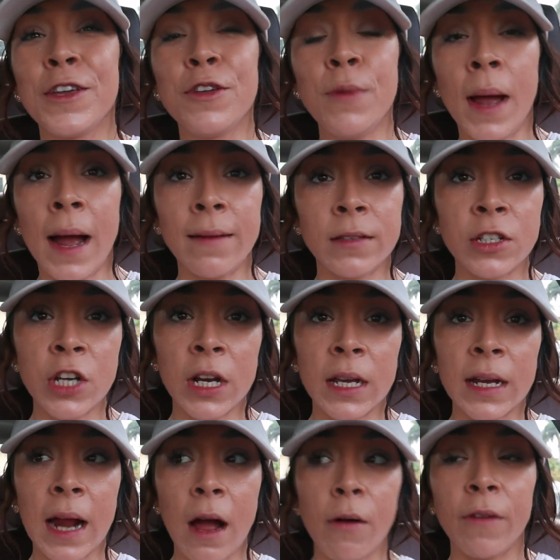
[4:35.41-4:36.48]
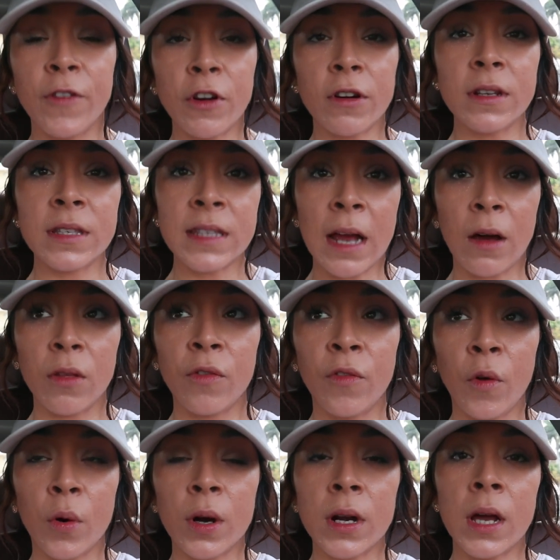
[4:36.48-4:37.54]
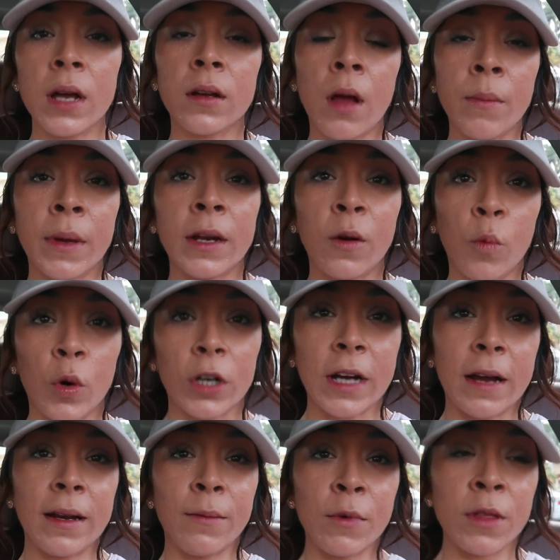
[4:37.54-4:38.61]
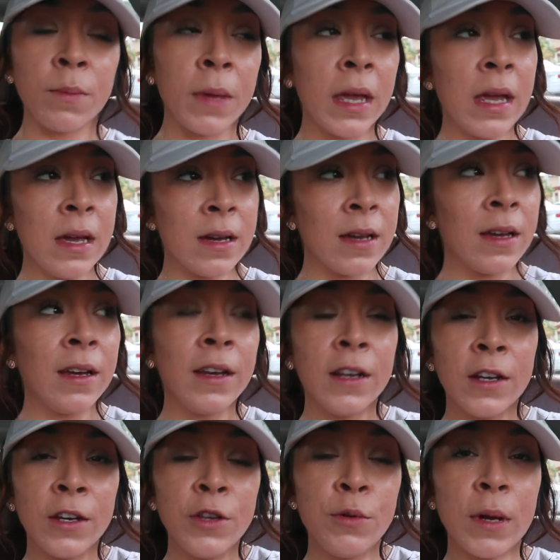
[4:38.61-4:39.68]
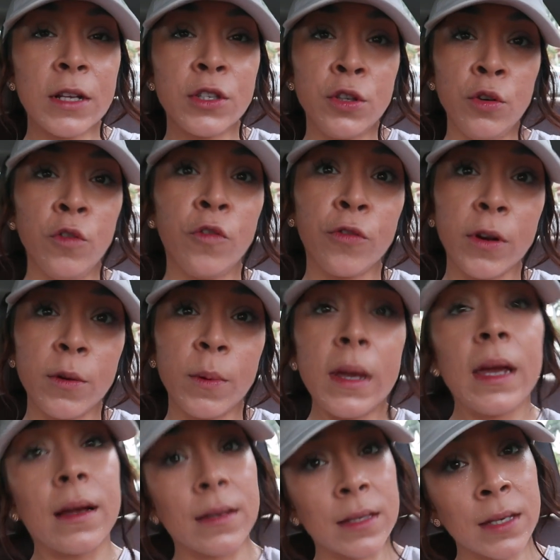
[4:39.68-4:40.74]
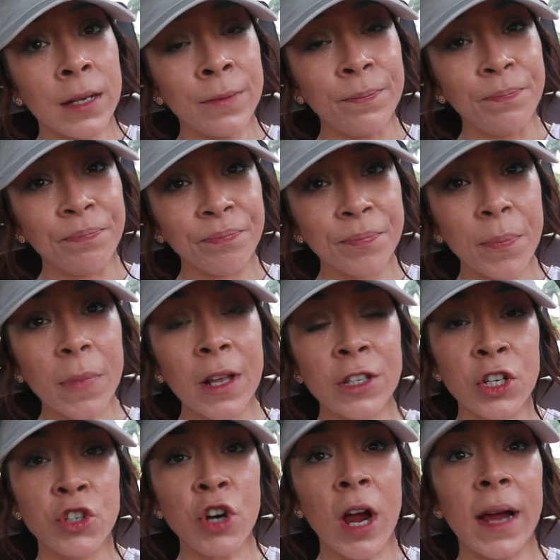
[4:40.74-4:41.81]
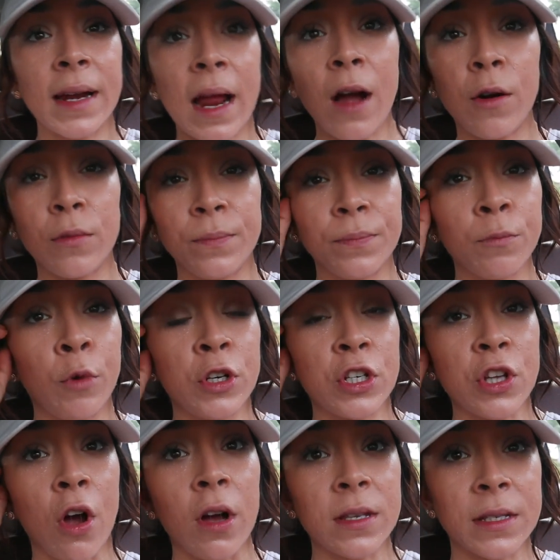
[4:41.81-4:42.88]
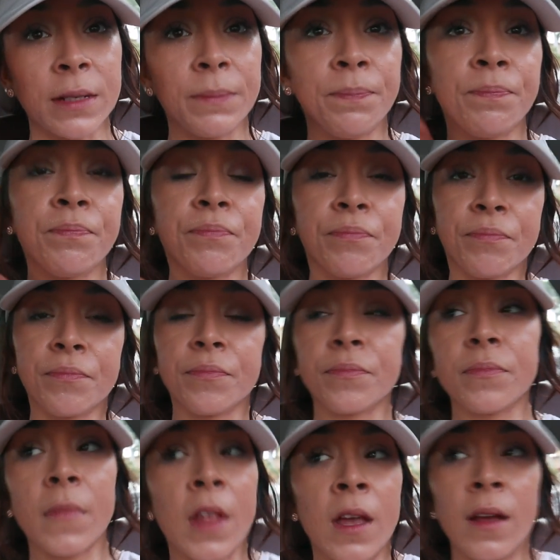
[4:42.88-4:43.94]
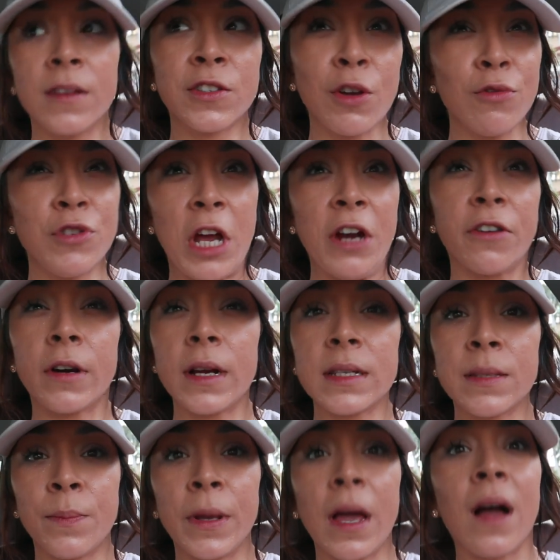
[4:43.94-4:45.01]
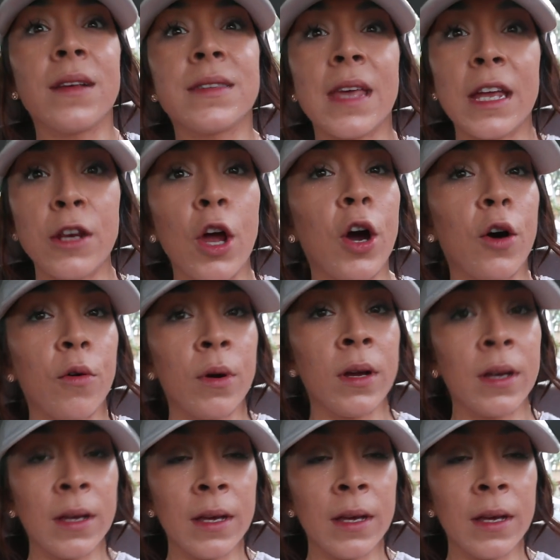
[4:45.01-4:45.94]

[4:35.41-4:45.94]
you have to check it out. If you're in South Florida, come get a workout in with me. You get two free weeks to try it out, which is awesome. So generous because they know